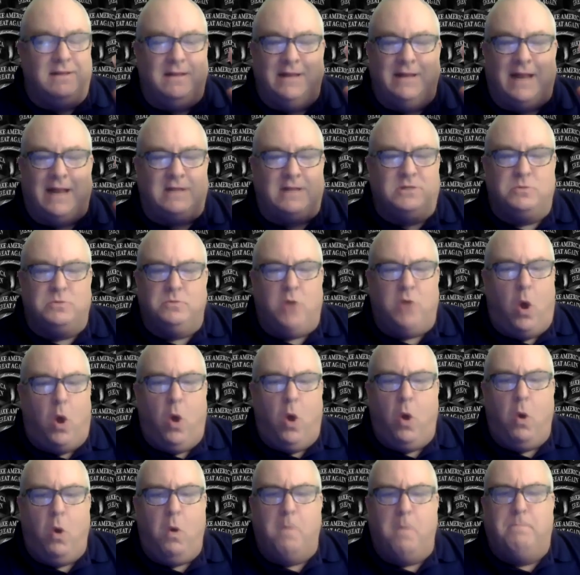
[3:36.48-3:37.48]
That's the
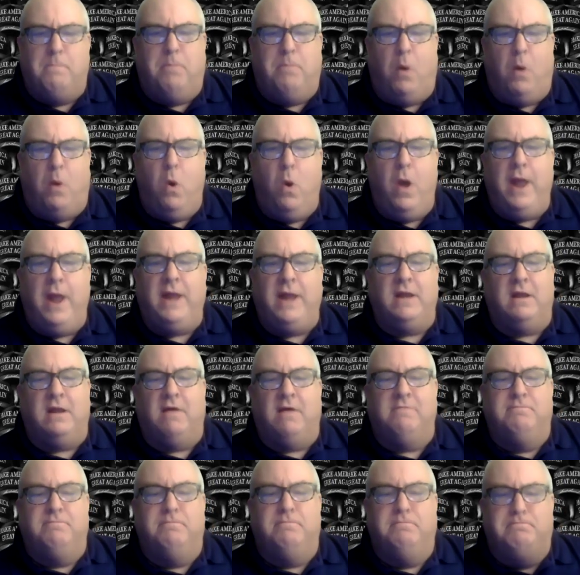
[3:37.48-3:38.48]
whole point
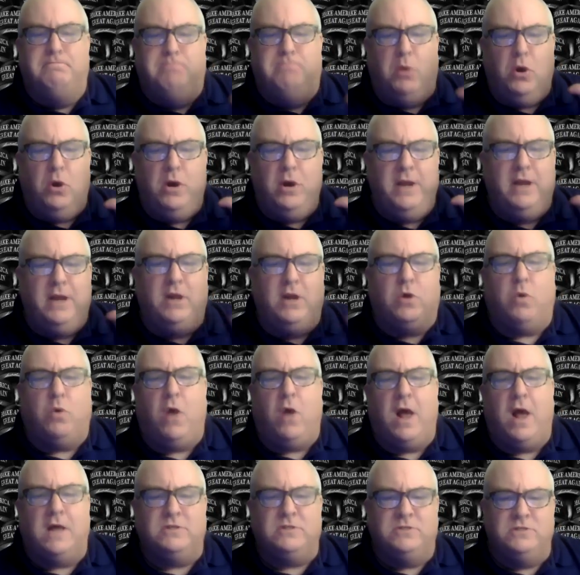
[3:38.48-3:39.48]
of burning
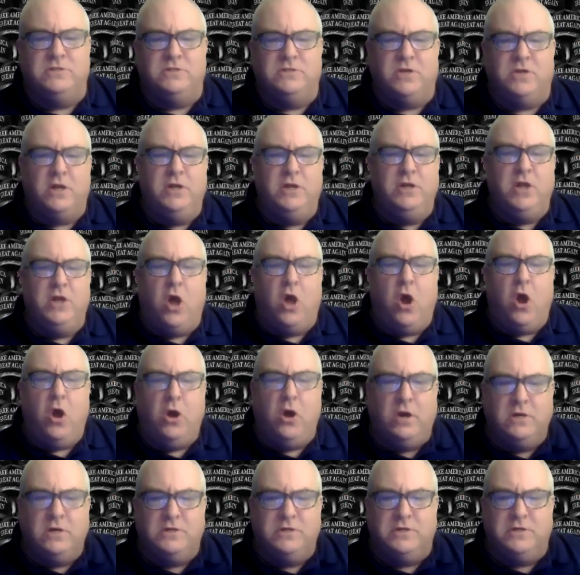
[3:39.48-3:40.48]
crosses on
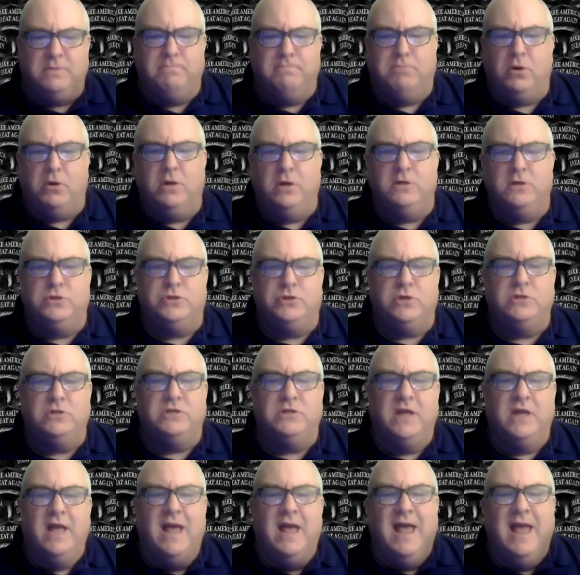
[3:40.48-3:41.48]
yards and burning
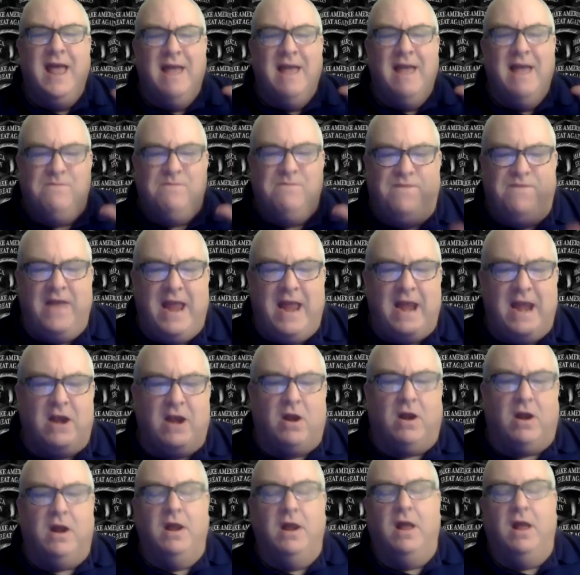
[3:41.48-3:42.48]
churches.
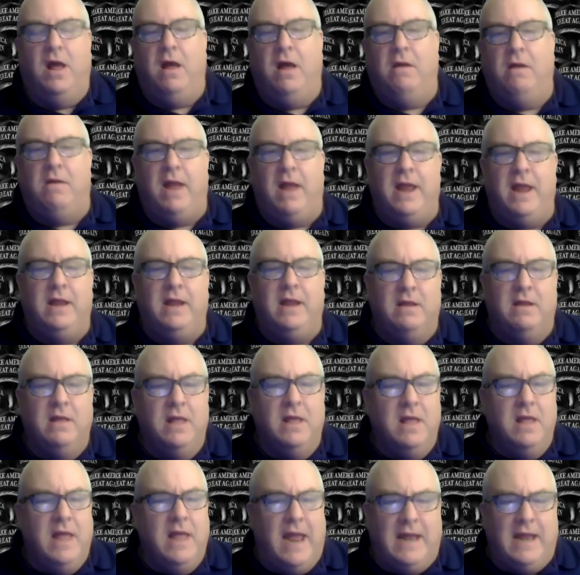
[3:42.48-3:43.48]
Fear. All right.
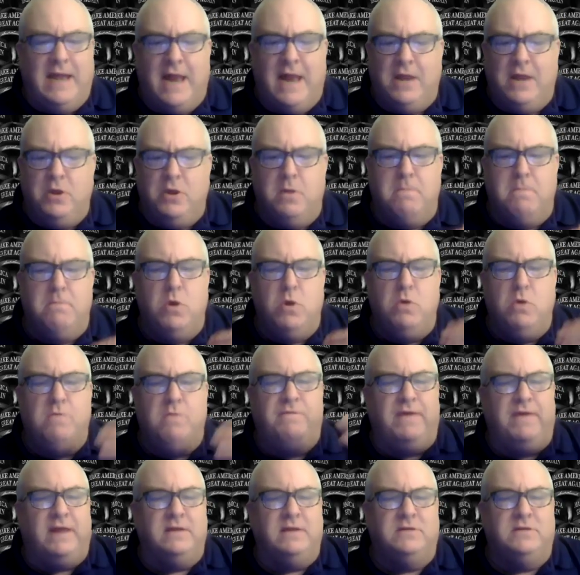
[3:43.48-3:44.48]
And then you
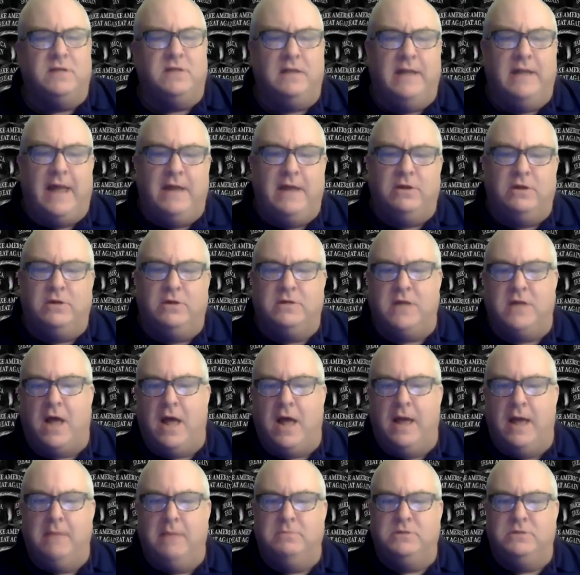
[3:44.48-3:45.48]
move into later
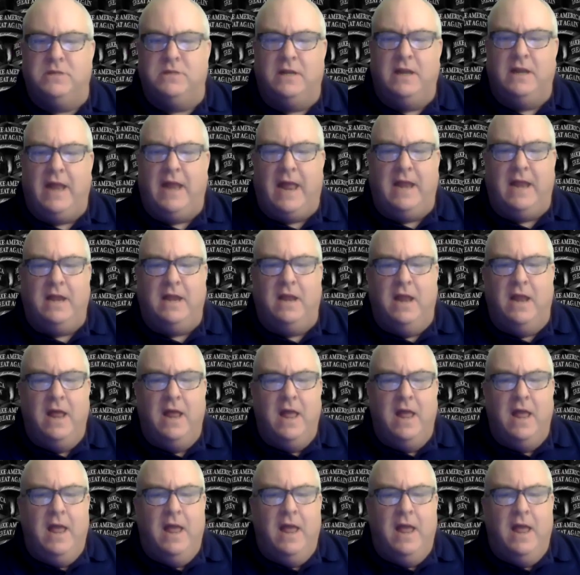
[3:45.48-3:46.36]
times and